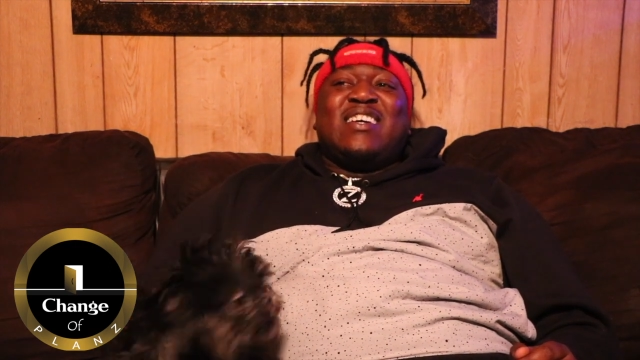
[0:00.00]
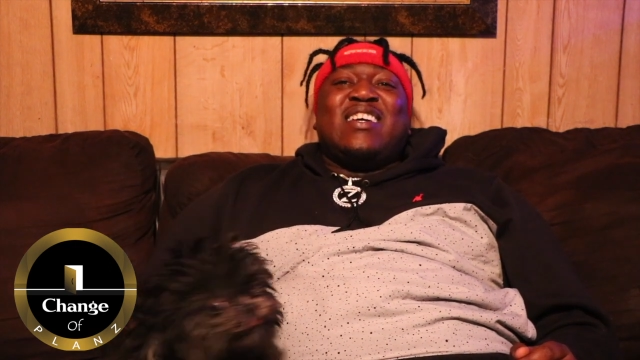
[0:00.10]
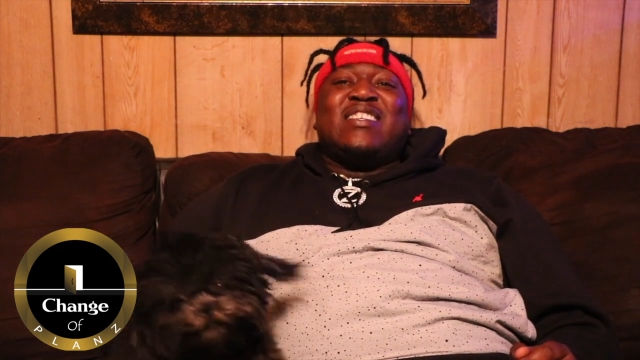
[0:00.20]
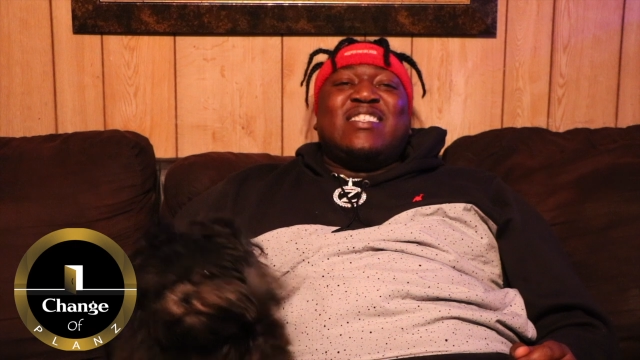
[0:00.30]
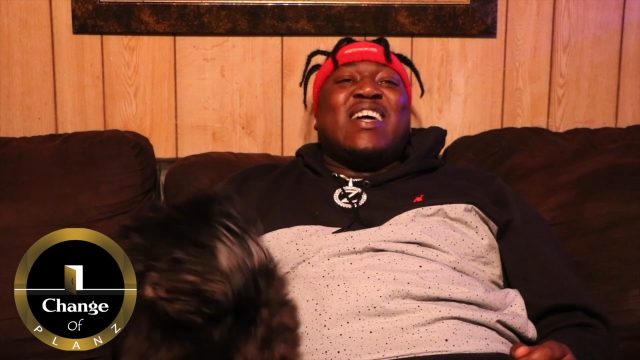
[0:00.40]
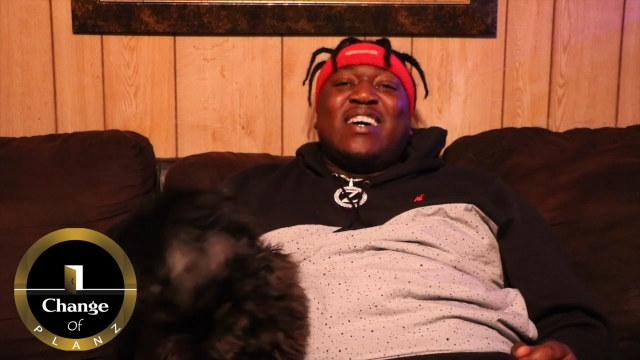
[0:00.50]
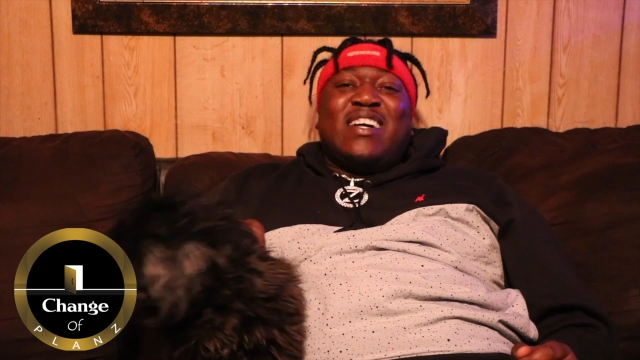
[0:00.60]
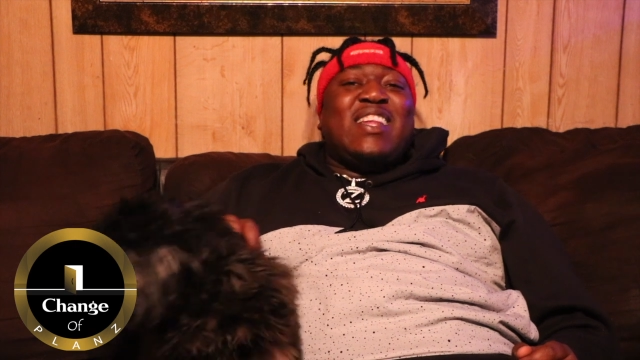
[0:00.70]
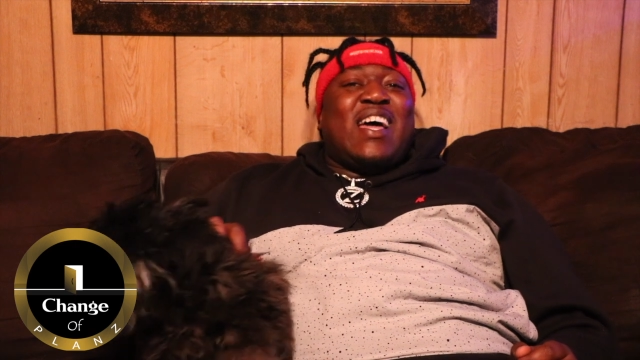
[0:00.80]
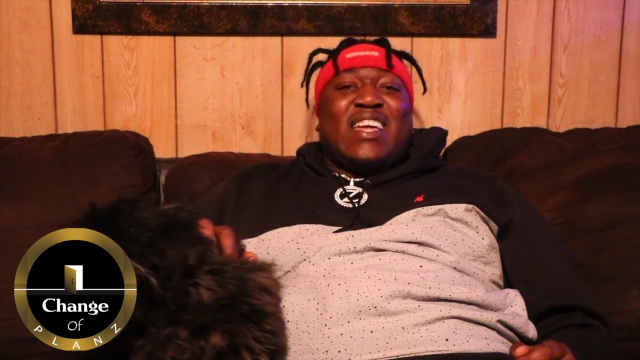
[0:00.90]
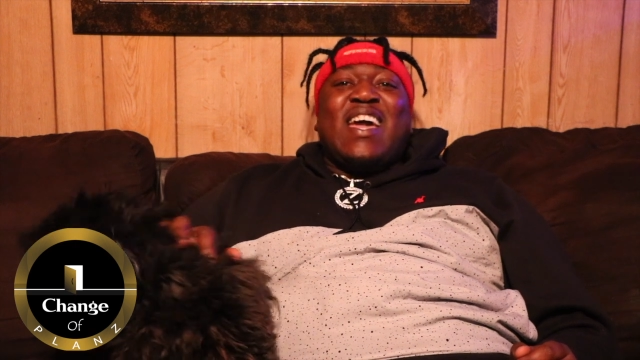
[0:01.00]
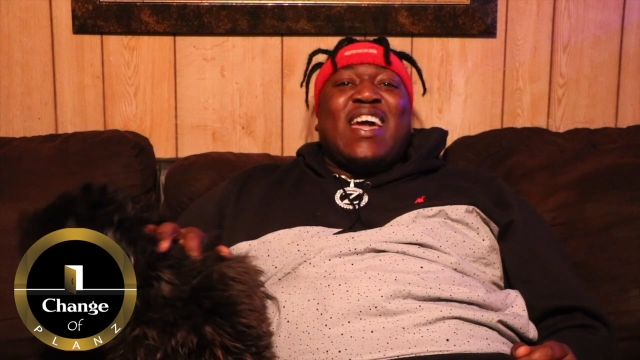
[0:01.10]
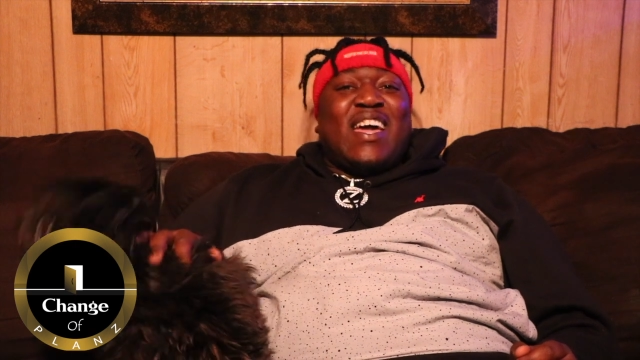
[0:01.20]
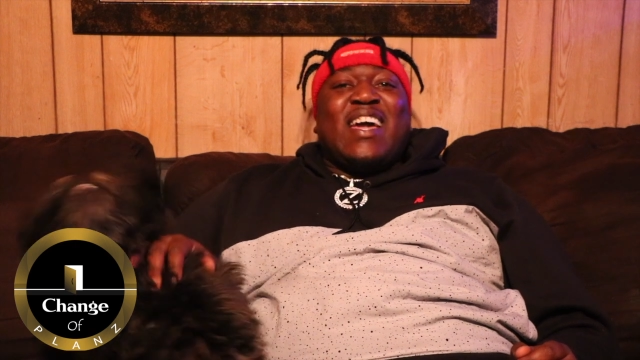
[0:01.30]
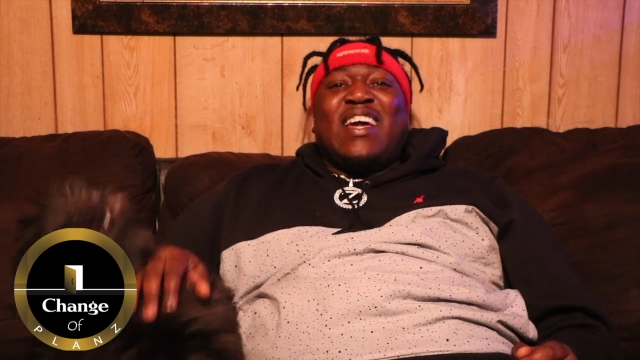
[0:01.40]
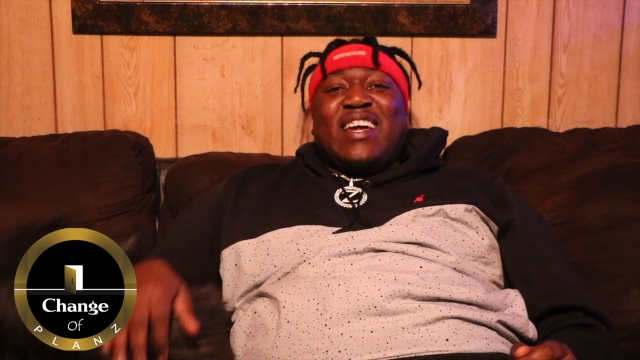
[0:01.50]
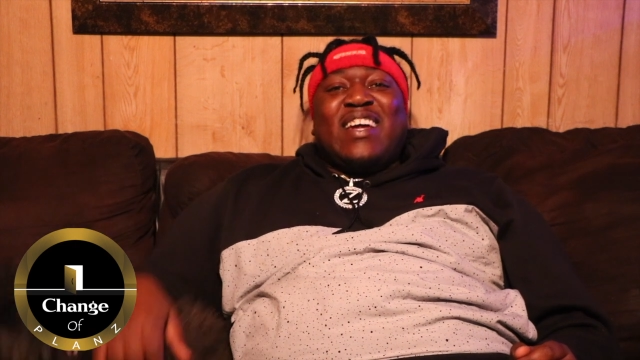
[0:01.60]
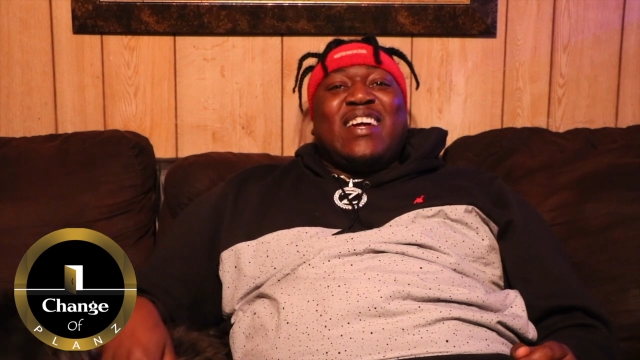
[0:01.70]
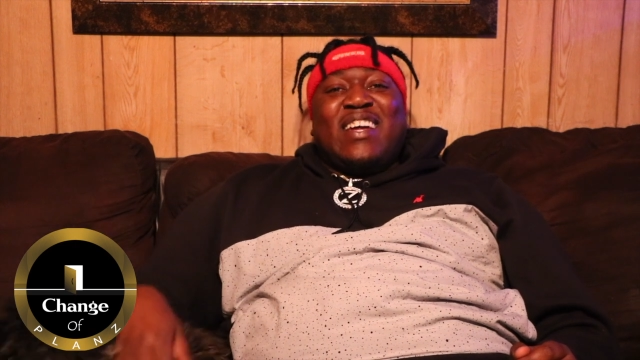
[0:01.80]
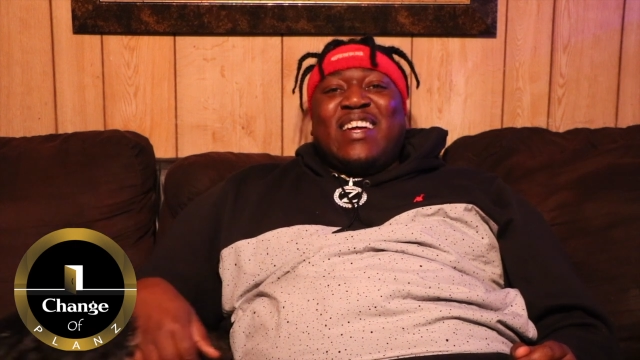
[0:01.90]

It's done. Like yeah.